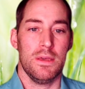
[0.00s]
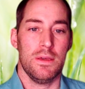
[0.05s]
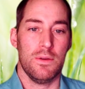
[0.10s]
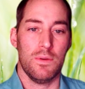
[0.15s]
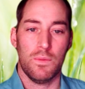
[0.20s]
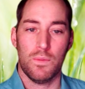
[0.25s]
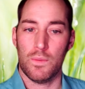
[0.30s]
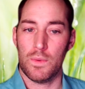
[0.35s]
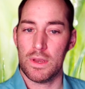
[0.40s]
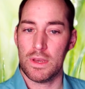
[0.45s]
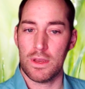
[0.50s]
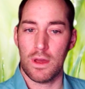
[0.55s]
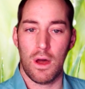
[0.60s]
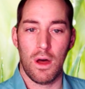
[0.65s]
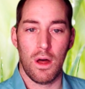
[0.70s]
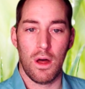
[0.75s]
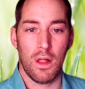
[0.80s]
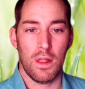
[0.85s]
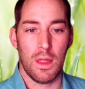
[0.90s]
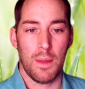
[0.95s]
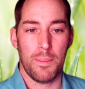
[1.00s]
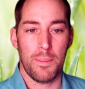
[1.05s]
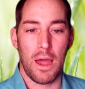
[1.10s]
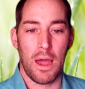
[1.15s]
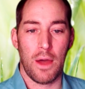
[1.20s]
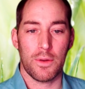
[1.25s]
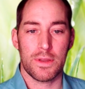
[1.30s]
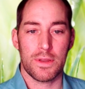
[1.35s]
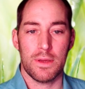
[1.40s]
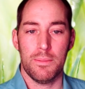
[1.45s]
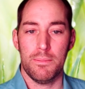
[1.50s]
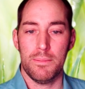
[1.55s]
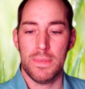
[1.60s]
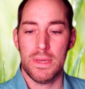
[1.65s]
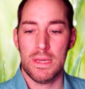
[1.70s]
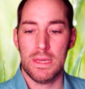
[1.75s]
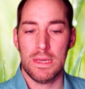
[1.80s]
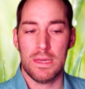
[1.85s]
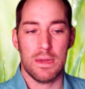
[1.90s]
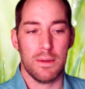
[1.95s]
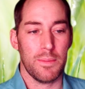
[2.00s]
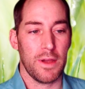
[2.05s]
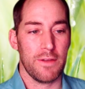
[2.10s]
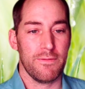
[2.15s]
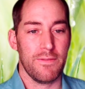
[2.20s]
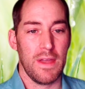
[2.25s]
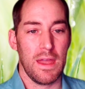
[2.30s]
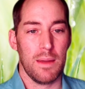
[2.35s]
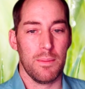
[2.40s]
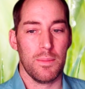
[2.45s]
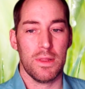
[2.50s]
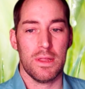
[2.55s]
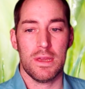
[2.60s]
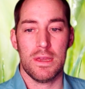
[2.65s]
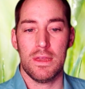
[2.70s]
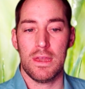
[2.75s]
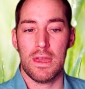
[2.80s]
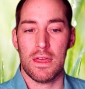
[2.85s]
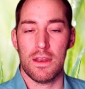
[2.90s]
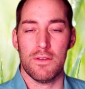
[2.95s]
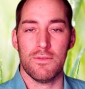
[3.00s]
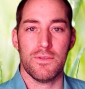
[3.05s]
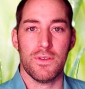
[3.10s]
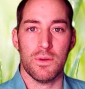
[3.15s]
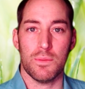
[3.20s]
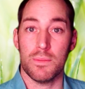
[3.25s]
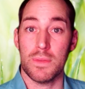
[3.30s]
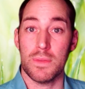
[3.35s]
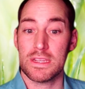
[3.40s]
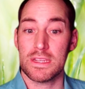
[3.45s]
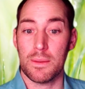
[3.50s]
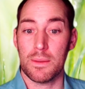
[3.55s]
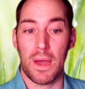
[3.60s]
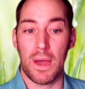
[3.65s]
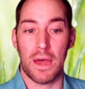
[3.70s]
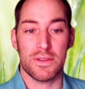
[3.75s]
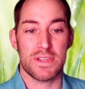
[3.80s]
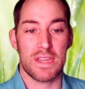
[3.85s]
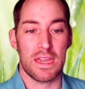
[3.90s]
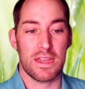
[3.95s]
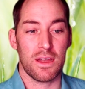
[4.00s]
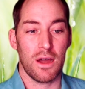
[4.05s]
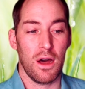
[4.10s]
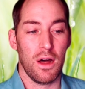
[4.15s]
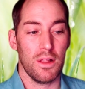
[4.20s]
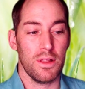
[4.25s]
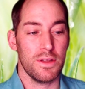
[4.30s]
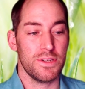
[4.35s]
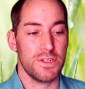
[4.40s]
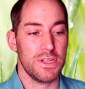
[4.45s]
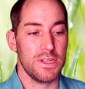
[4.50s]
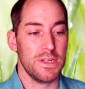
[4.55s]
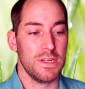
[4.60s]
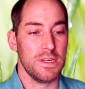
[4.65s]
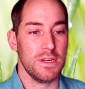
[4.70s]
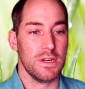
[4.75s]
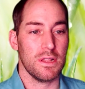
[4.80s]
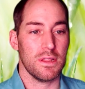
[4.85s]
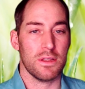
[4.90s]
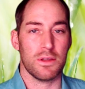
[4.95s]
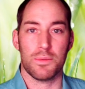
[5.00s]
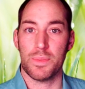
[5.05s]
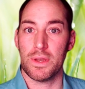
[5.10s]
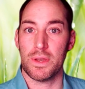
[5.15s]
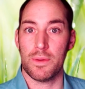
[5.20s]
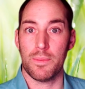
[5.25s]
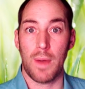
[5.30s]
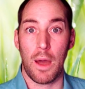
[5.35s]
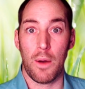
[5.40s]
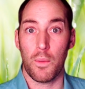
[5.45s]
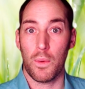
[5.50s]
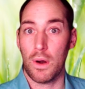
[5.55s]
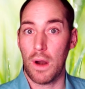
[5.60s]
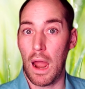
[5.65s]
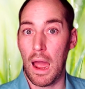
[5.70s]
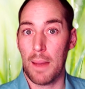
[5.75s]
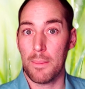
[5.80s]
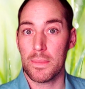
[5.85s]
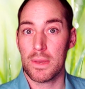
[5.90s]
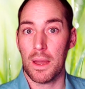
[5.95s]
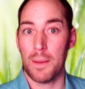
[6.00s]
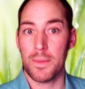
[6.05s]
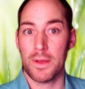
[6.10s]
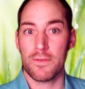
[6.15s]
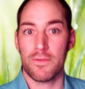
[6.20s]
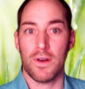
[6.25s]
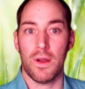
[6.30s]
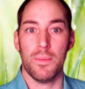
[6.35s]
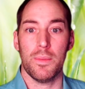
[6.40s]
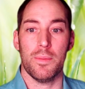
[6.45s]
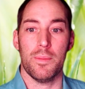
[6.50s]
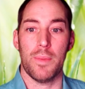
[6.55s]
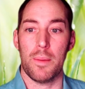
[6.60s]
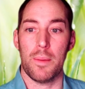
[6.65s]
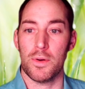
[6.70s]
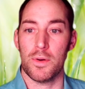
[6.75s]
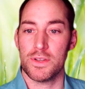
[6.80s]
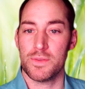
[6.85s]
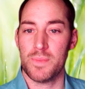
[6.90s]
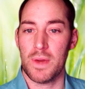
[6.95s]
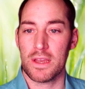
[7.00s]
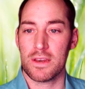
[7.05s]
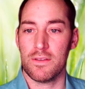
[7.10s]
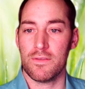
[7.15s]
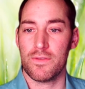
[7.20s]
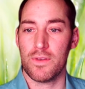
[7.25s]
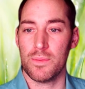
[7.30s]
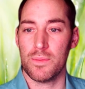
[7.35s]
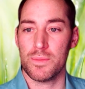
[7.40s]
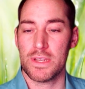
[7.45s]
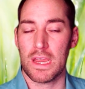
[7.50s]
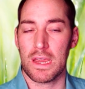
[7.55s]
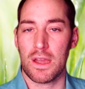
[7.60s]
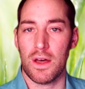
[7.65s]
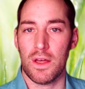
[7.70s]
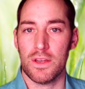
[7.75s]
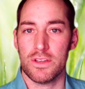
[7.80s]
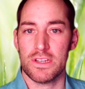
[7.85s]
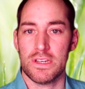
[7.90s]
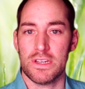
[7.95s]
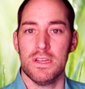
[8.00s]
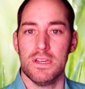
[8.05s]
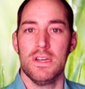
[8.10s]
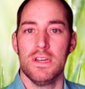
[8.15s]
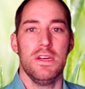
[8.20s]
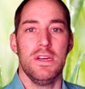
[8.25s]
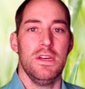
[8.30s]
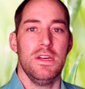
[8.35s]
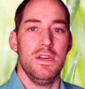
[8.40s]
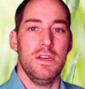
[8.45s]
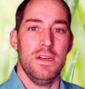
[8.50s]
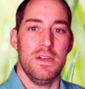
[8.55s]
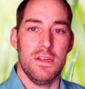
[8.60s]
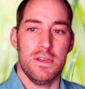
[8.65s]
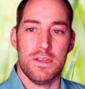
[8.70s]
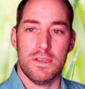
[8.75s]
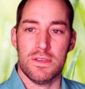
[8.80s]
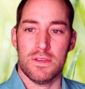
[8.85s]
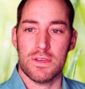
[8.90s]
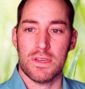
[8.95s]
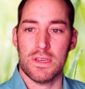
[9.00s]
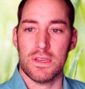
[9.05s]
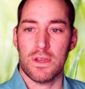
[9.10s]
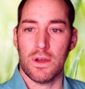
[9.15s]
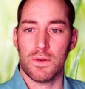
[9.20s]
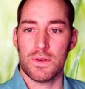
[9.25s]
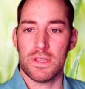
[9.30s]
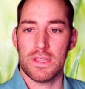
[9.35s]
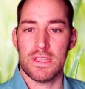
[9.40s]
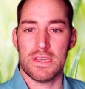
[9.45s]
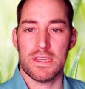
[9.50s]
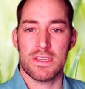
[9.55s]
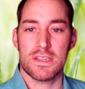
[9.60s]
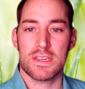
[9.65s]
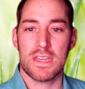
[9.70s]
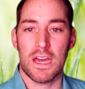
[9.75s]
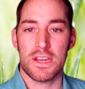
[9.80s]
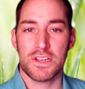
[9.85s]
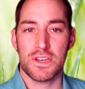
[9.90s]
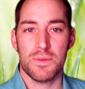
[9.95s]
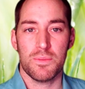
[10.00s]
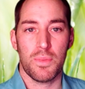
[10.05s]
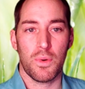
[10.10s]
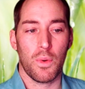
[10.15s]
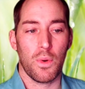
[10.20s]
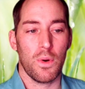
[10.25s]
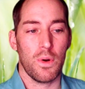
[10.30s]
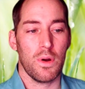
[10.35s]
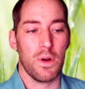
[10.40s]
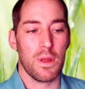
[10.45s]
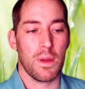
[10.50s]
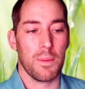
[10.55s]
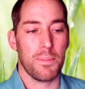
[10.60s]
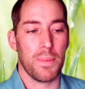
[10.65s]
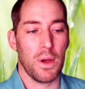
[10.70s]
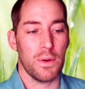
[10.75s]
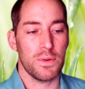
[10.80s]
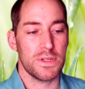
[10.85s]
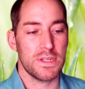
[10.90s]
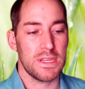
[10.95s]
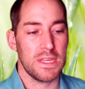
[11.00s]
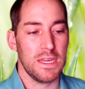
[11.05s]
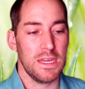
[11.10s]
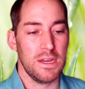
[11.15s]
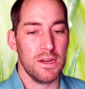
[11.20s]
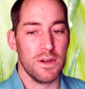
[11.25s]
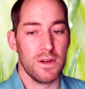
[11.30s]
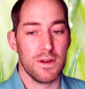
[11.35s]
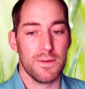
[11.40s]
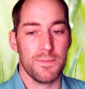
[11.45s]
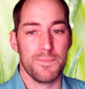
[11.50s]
Read all about me and my family and a few myths about psychology, a little bit about where I'm coming from and my perspective from psychology. You can go to the discussion board, post here.